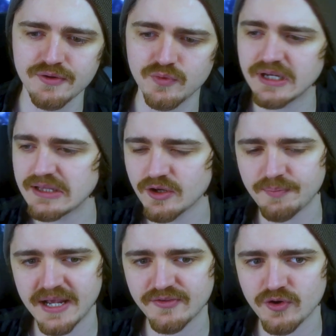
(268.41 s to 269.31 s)
Would he look
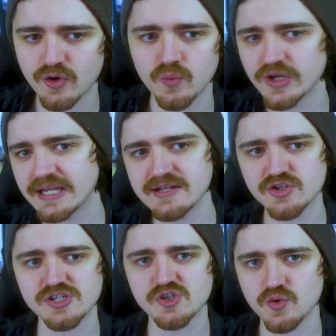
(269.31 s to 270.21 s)
better, or would he
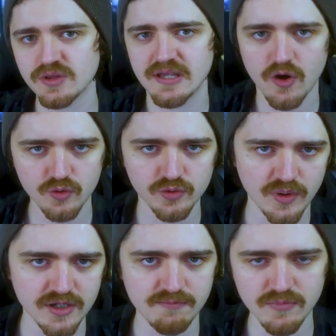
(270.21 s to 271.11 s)
just suit the old
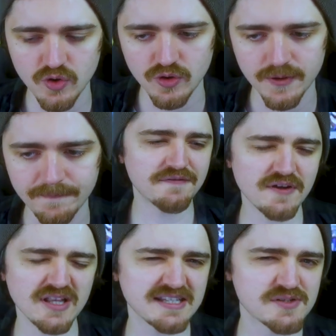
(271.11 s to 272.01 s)
one more? I
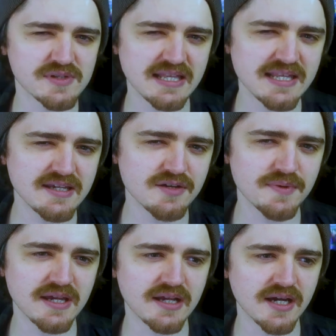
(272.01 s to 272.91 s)
felt like this was a little
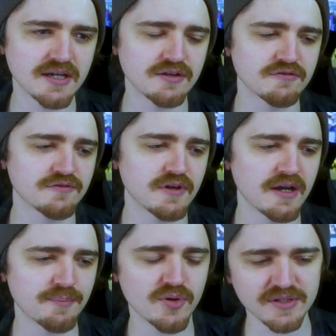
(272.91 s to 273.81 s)
bit kind of
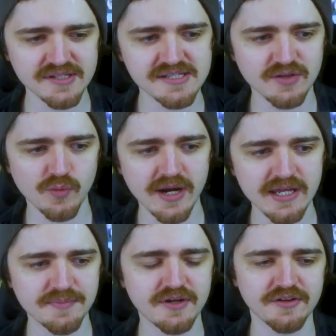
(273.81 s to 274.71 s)
uh, pointless in a
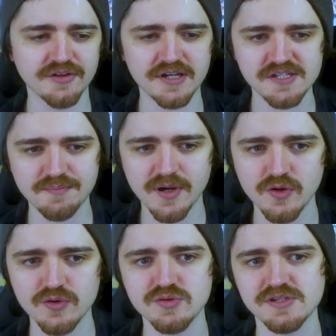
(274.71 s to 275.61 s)
way, because I
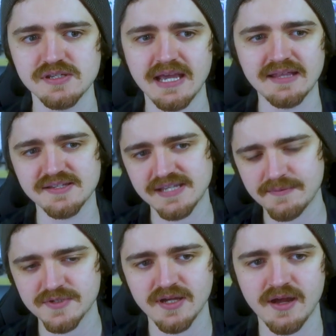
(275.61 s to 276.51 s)
suppose at the
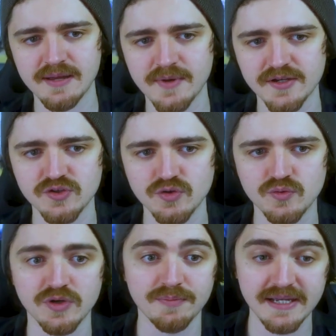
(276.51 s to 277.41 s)
same time, I do
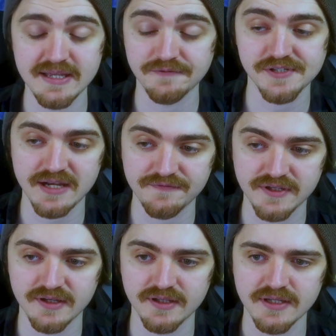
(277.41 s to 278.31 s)
want to play devil's
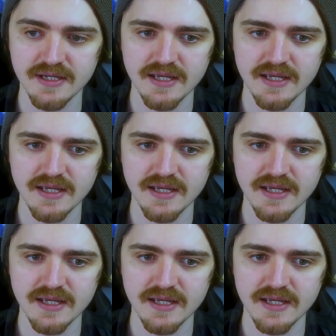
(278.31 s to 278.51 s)
advocate.